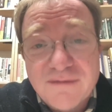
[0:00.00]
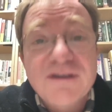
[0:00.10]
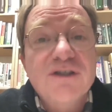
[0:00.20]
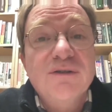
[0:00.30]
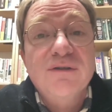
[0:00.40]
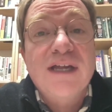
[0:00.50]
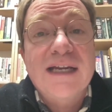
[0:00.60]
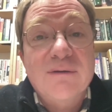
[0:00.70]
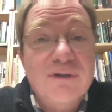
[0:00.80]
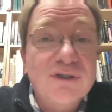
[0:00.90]
official
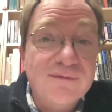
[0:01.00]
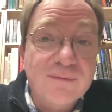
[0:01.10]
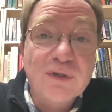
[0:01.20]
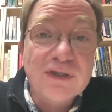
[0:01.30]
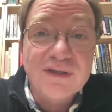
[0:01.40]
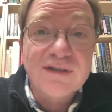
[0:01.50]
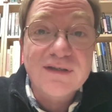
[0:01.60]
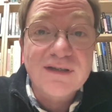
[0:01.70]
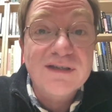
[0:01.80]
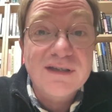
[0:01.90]
language of the
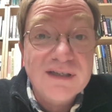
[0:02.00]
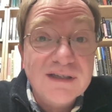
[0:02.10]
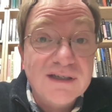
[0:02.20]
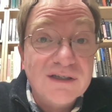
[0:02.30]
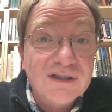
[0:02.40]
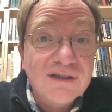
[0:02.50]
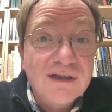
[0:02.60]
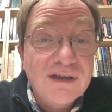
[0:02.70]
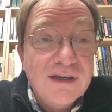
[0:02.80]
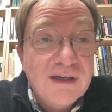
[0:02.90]
business is English.
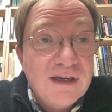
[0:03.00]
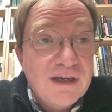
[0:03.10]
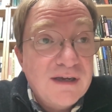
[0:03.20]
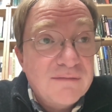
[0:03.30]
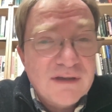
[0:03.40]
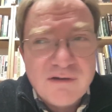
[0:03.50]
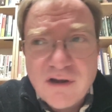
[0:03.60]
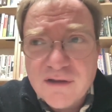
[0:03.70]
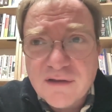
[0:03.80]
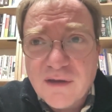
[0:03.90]
There
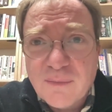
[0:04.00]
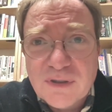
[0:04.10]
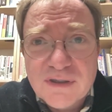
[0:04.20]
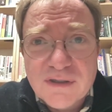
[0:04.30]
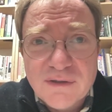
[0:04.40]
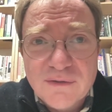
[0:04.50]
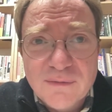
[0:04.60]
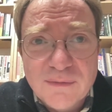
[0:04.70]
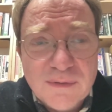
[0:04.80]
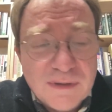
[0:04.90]
are other companies
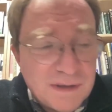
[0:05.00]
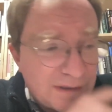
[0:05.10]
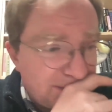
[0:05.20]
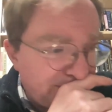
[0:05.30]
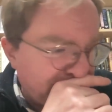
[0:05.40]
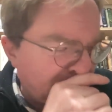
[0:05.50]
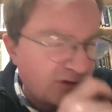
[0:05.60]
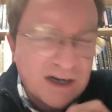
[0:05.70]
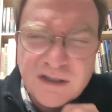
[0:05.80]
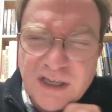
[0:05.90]
too.
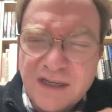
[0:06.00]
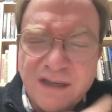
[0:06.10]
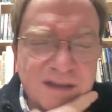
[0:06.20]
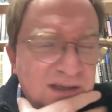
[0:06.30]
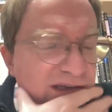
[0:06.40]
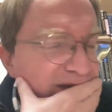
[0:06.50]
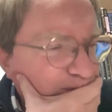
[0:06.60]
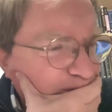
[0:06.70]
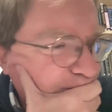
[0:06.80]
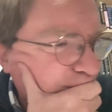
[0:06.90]
Rakuten, I think.
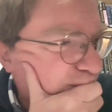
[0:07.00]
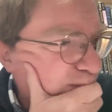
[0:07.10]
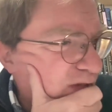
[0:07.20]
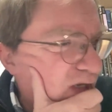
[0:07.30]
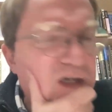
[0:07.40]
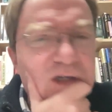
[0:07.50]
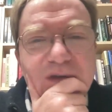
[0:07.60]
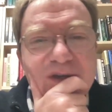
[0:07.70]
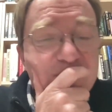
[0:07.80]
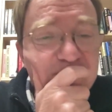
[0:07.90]
I
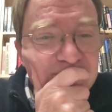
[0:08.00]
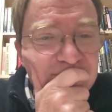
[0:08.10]
don't know.